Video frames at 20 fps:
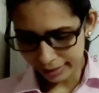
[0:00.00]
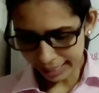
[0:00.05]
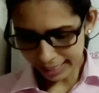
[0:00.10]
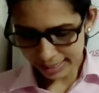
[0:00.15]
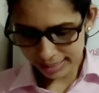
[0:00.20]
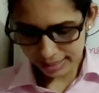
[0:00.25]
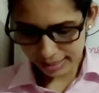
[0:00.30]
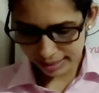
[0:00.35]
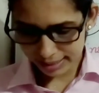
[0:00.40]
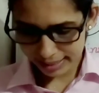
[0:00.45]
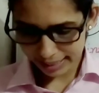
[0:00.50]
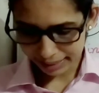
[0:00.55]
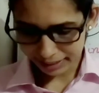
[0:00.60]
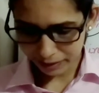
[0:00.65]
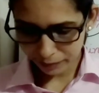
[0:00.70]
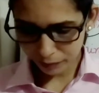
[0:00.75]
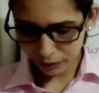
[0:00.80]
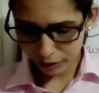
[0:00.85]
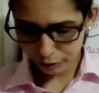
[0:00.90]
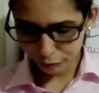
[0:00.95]
Next is
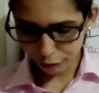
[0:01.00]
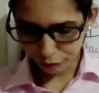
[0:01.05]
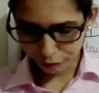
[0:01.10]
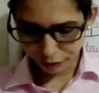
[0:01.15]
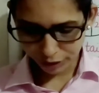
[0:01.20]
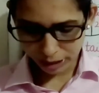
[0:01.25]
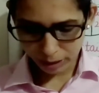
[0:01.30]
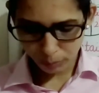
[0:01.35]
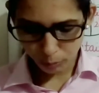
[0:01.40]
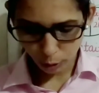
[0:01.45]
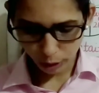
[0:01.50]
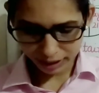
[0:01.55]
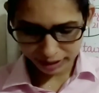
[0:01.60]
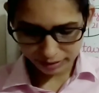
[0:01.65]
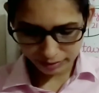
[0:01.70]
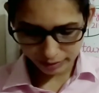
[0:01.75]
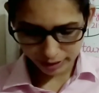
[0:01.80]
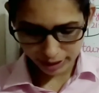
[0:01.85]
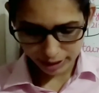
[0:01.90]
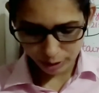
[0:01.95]
activity
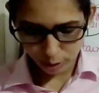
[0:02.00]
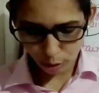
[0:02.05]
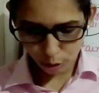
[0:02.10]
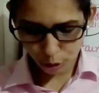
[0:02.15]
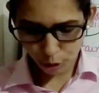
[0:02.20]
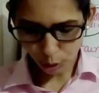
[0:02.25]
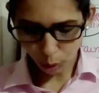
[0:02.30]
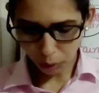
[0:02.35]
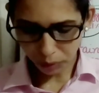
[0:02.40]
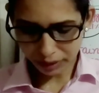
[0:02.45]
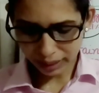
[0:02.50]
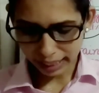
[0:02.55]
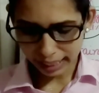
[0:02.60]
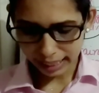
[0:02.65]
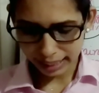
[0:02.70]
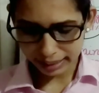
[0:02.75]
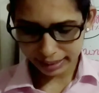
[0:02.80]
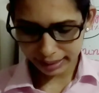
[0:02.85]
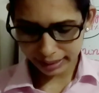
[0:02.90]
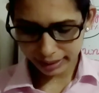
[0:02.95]
15.3 to show
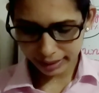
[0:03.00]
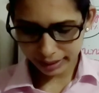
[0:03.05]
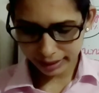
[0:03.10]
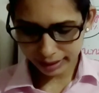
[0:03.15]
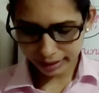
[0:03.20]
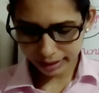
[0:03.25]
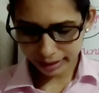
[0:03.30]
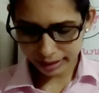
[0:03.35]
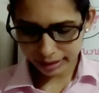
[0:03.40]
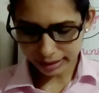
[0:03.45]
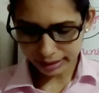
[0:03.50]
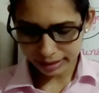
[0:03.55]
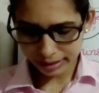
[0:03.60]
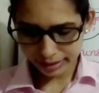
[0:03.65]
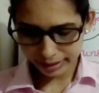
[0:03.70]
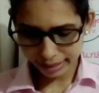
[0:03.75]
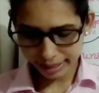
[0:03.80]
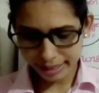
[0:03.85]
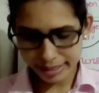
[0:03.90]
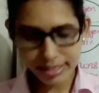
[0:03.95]
that air
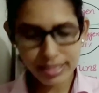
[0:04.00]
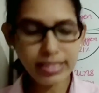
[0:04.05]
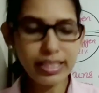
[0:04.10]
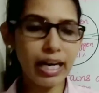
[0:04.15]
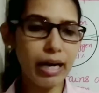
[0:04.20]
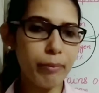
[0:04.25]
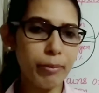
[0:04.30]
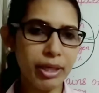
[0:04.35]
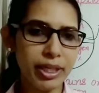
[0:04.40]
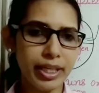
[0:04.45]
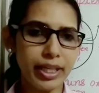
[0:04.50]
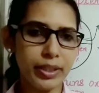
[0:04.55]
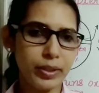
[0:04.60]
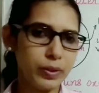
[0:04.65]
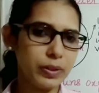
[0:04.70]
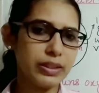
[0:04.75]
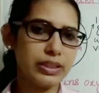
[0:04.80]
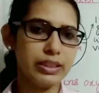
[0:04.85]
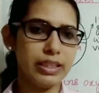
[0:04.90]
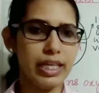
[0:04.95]
contains carbon
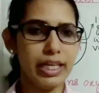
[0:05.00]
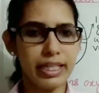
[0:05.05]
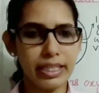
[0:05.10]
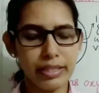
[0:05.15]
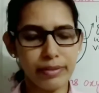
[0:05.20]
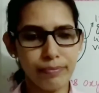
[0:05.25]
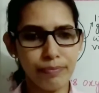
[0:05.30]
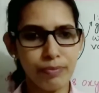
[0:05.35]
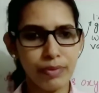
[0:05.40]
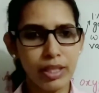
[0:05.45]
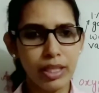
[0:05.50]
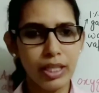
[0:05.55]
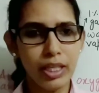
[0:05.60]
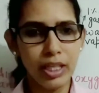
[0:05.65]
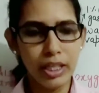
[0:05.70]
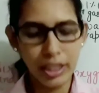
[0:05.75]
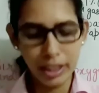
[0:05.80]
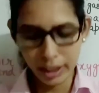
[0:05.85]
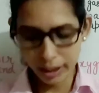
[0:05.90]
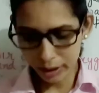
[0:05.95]
dioxide.
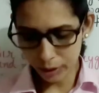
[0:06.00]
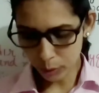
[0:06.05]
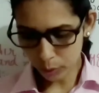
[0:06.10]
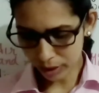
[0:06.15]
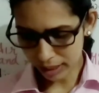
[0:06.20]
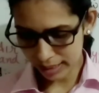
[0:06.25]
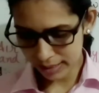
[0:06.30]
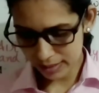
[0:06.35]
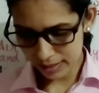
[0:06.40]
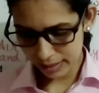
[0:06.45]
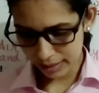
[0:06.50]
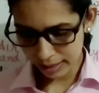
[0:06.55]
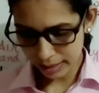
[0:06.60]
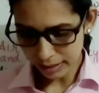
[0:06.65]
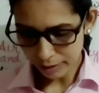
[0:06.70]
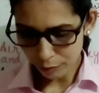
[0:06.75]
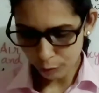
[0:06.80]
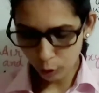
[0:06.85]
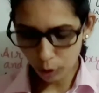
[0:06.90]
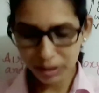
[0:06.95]
Here you can
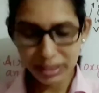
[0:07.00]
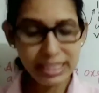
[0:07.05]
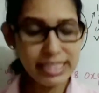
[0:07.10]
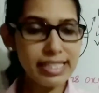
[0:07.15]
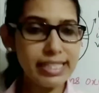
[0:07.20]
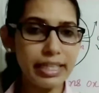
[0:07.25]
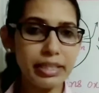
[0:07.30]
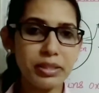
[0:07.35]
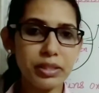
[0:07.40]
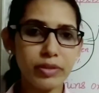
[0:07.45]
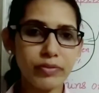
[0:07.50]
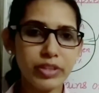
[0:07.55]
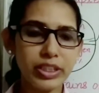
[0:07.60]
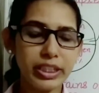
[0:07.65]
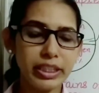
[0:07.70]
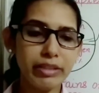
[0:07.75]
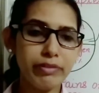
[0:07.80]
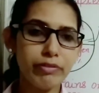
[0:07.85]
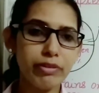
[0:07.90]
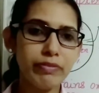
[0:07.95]
see, for this
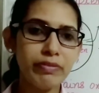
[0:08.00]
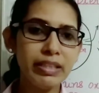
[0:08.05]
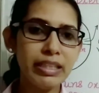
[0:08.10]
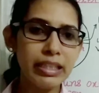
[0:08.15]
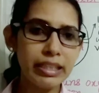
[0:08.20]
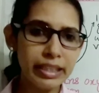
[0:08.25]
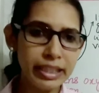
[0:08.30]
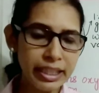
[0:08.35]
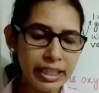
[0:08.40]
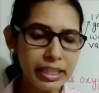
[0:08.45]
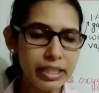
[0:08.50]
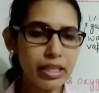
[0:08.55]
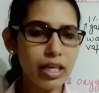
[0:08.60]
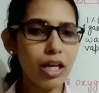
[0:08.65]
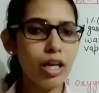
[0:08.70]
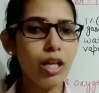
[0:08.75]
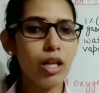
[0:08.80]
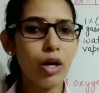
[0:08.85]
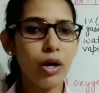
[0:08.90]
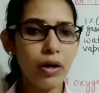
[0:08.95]
activity we will need
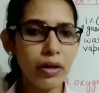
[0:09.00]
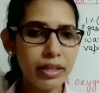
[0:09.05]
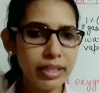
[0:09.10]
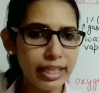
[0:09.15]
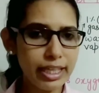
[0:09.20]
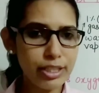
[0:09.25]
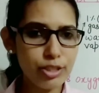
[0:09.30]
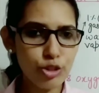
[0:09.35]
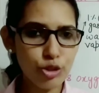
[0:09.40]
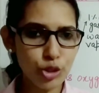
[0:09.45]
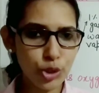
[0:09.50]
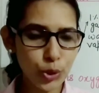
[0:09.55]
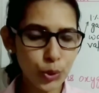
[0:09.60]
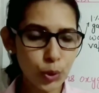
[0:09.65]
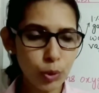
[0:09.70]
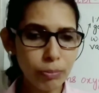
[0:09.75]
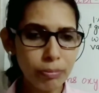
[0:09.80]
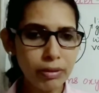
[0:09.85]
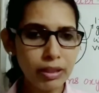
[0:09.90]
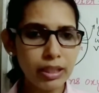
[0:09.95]
a long test
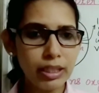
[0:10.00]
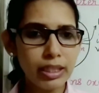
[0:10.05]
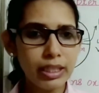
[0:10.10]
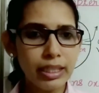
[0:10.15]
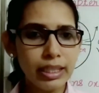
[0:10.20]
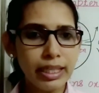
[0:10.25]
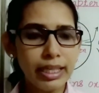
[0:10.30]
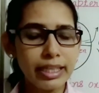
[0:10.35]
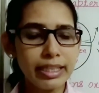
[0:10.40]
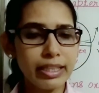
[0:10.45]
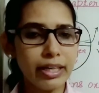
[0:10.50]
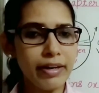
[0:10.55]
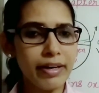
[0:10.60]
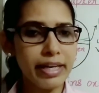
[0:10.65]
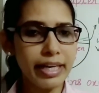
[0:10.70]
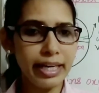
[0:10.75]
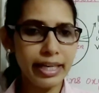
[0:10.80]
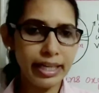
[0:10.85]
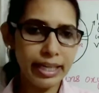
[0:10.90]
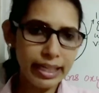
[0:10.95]
tube
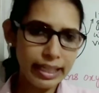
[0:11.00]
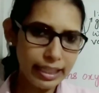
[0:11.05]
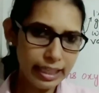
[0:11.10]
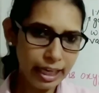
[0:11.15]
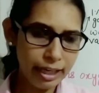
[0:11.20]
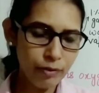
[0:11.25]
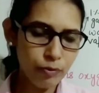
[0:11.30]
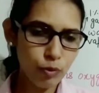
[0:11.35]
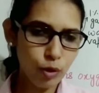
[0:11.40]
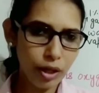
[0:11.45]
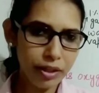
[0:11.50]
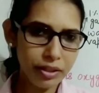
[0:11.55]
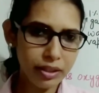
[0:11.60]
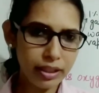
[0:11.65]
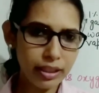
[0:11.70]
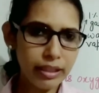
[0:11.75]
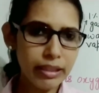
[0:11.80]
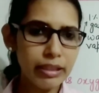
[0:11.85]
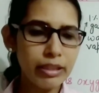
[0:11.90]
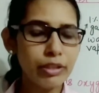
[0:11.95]
containing lime
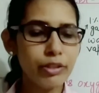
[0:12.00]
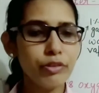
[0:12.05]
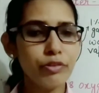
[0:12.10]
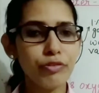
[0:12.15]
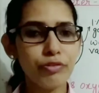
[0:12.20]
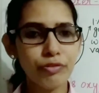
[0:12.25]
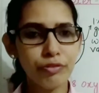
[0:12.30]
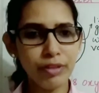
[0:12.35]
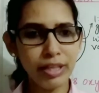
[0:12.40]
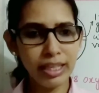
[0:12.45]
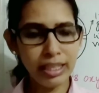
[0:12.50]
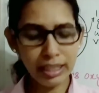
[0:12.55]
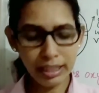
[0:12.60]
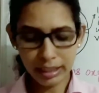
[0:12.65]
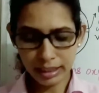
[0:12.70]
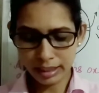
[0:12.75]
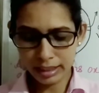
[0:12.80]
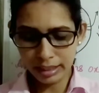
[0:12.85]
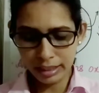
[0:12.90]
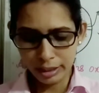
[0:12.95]
water.
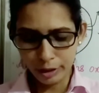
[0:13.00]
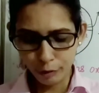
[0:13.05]
Fill